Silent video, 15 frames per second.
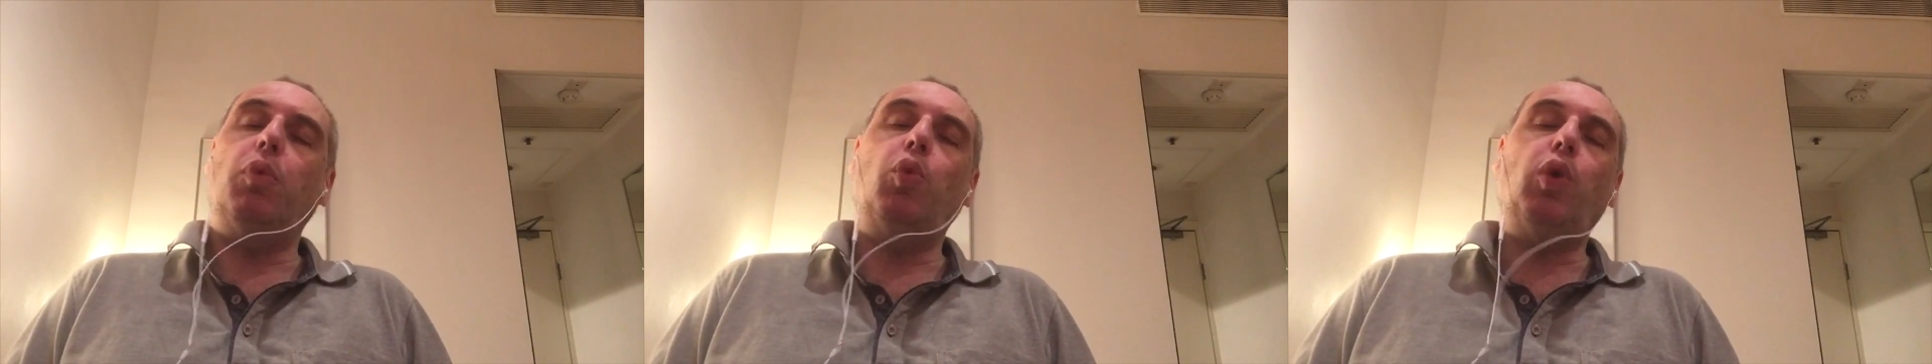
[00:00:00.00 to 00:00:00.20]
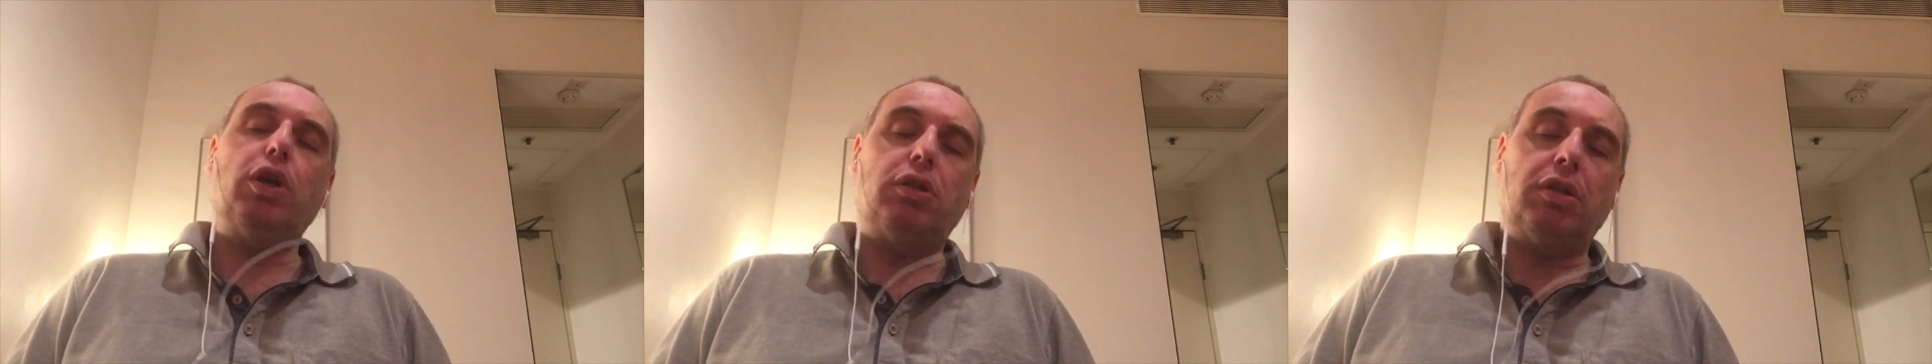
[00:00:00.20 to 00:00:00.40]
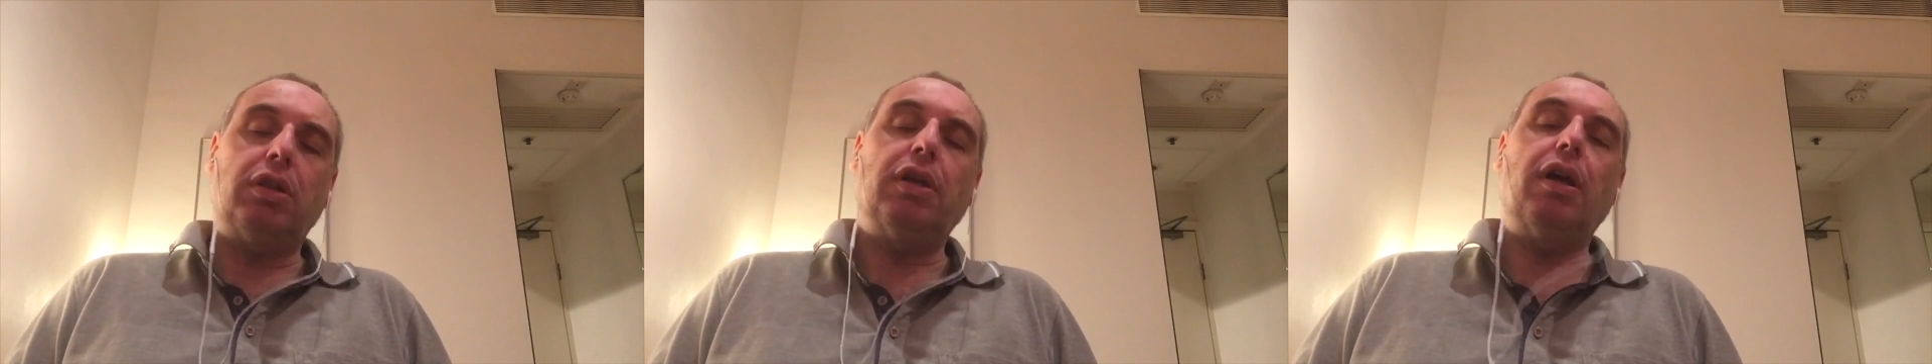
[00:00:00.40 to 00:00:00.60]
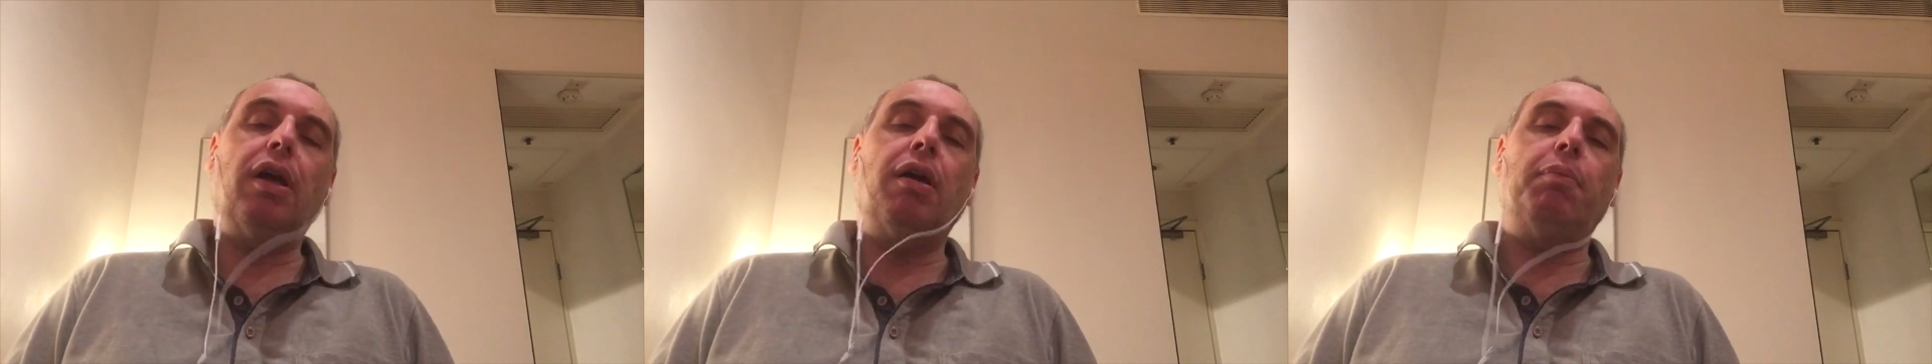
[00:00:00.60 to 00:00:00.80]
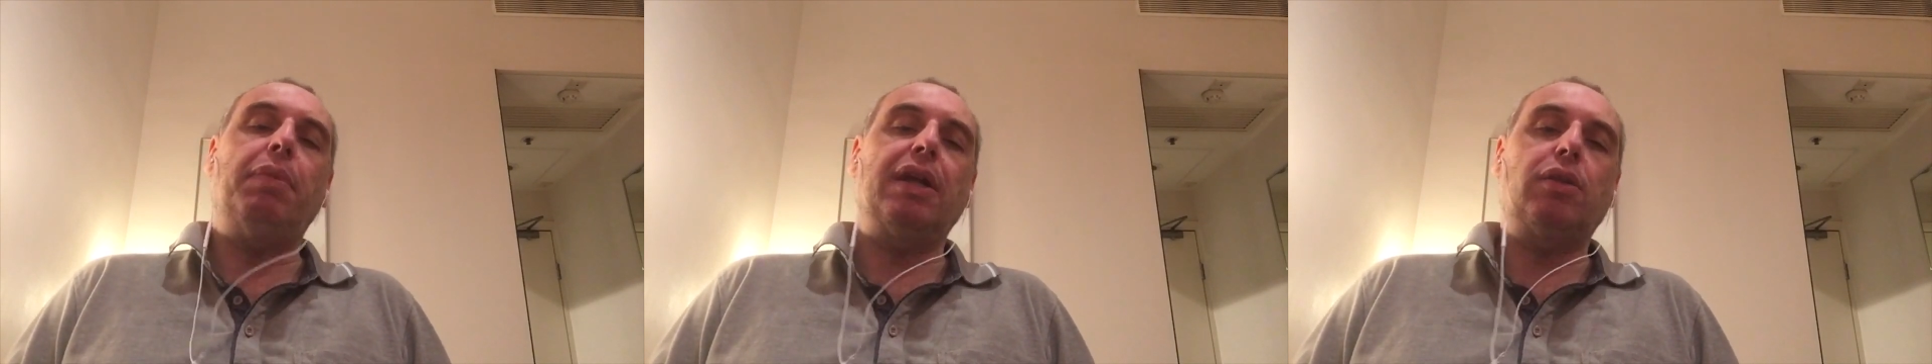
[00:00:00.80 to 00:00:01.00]
what
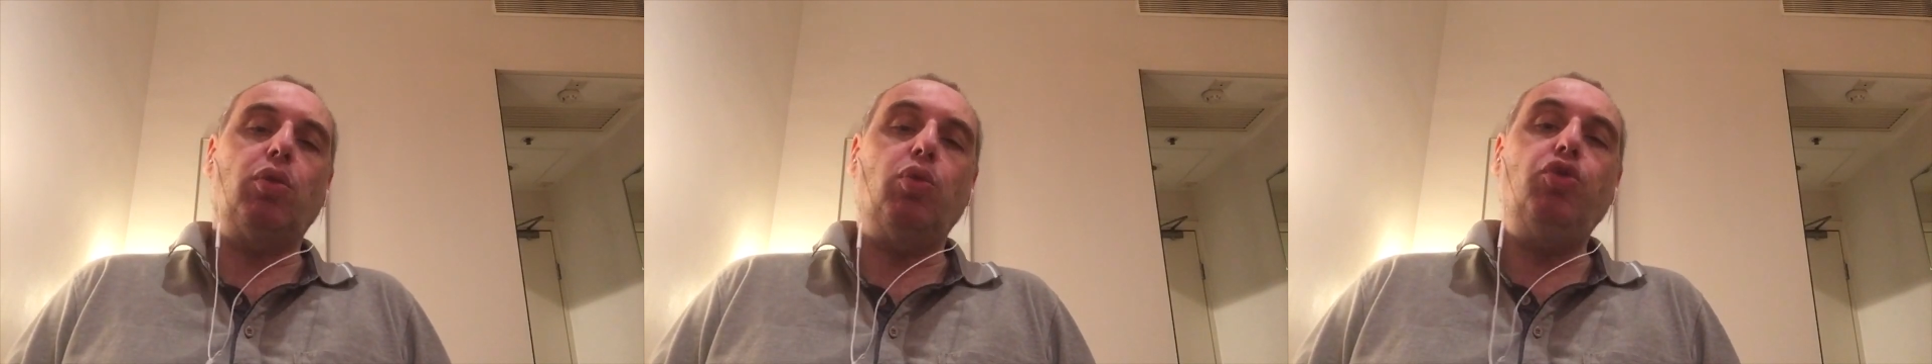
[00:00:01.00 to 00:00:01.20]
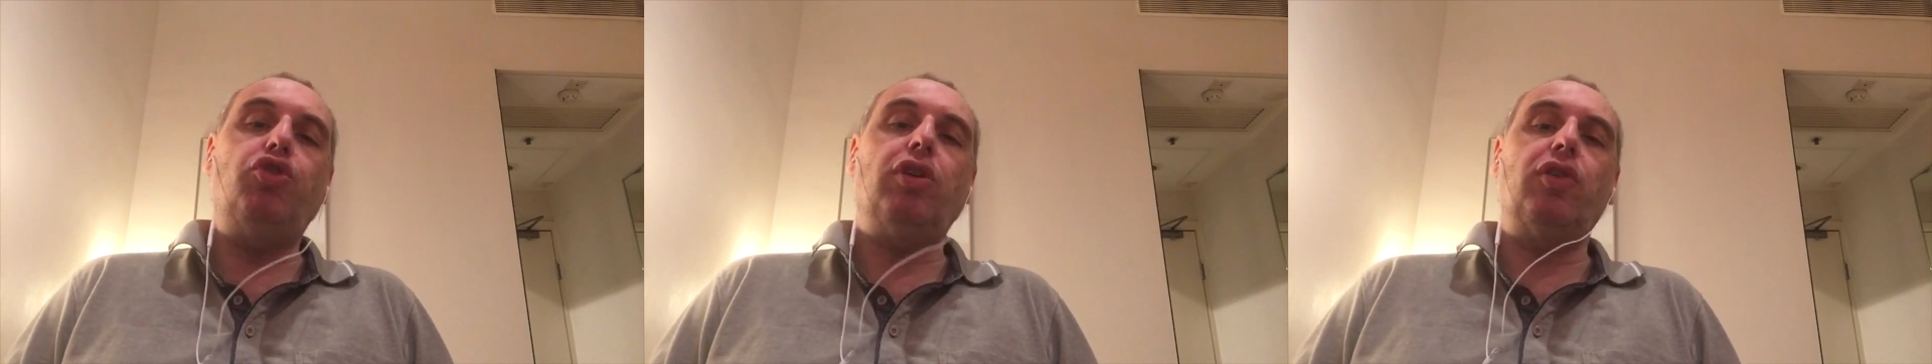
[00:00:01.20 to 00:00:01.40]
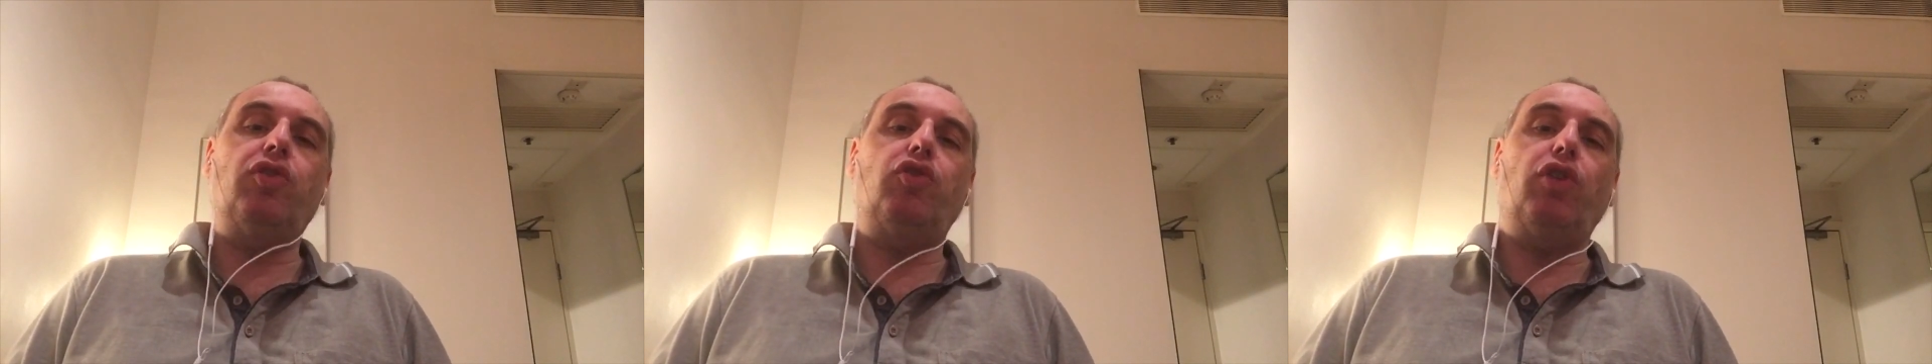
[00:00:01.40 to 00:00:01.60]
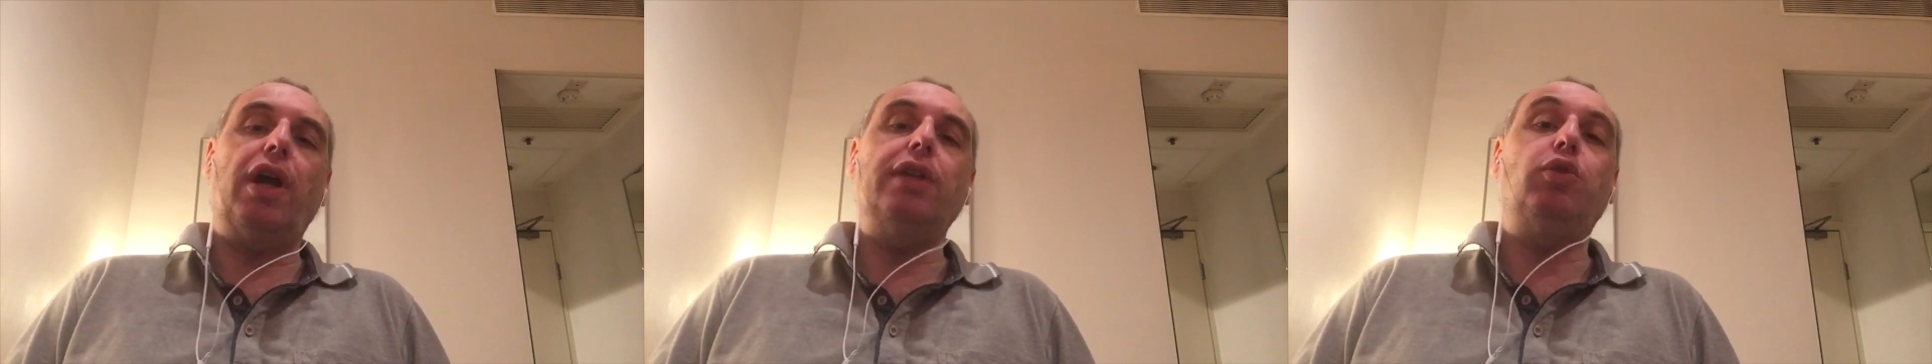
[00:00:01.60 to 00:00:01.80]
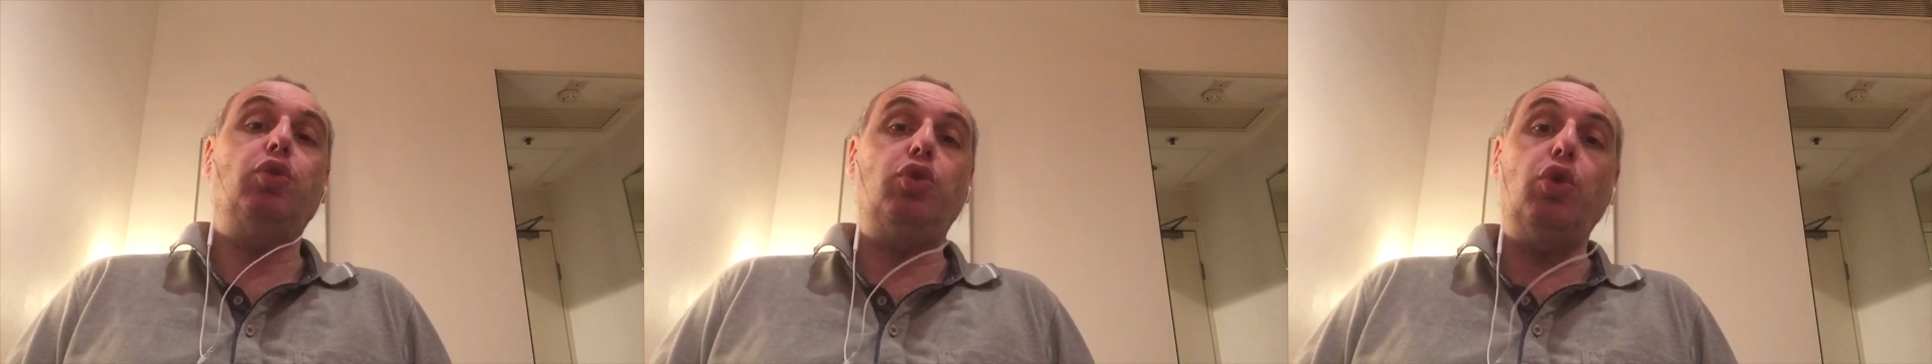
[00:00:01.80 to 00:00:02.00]
Bartolucci has
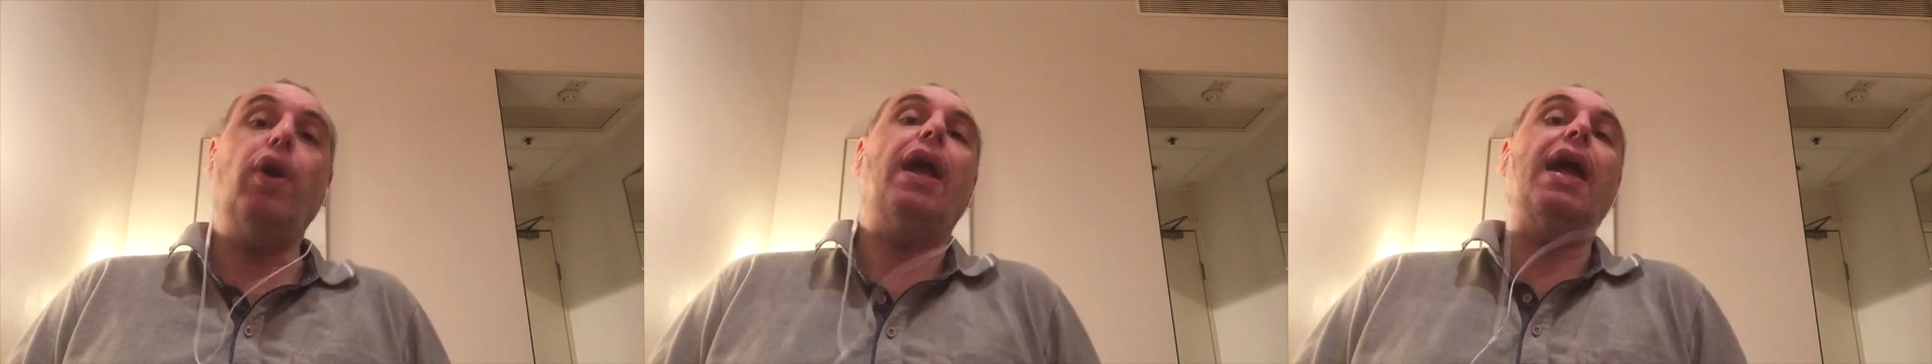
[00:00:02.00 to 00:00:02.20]
tried to do,